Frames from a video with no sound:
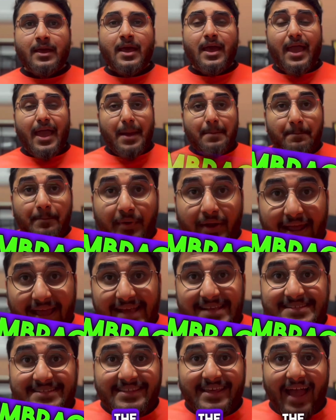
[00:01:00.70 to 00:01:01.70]

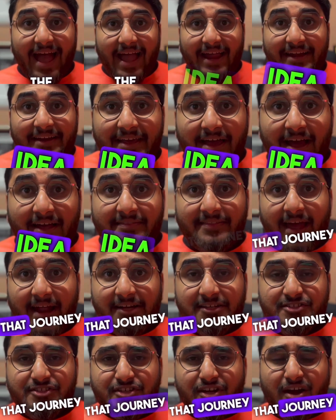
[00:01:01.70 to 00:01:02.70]
Embrace the idea
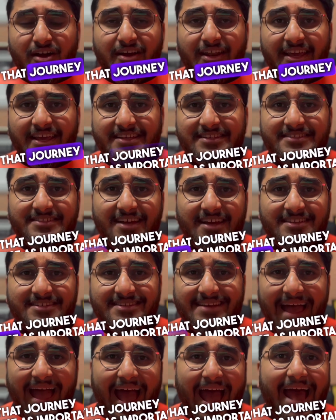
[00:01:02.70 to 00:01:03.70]
that journey is
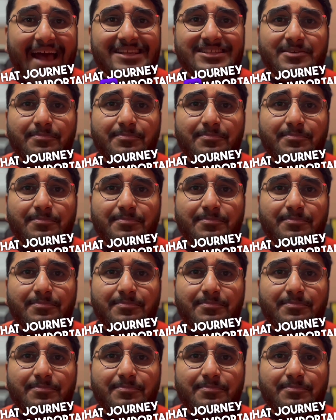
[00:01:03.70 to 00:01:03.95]
just as